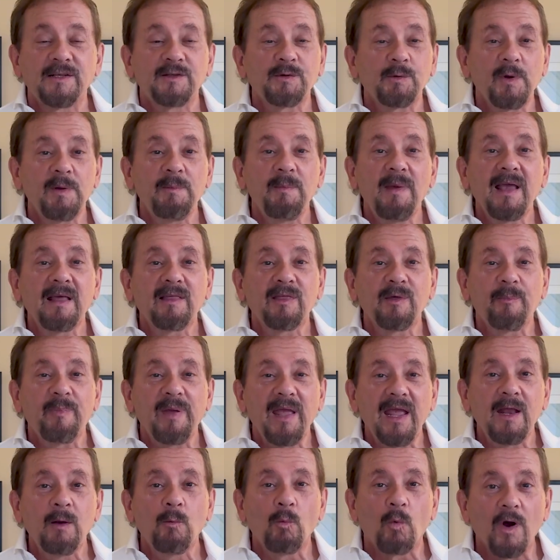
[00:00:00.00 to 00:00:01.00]
so we make the
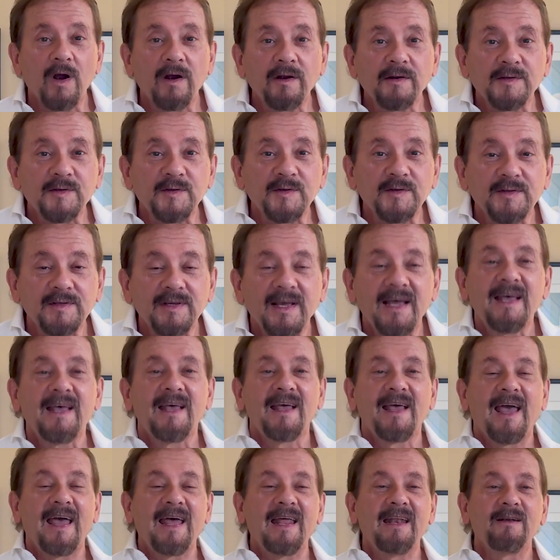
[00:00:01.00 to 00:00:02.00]
pain worse.
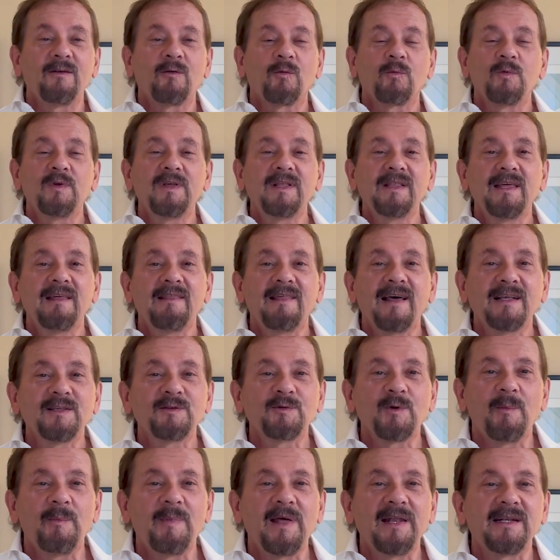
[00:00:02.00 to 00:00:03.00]
And really that's
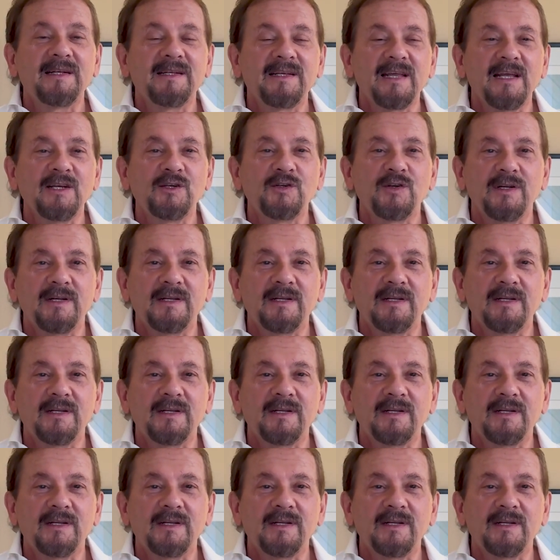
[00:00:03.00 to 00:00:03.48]
what meditation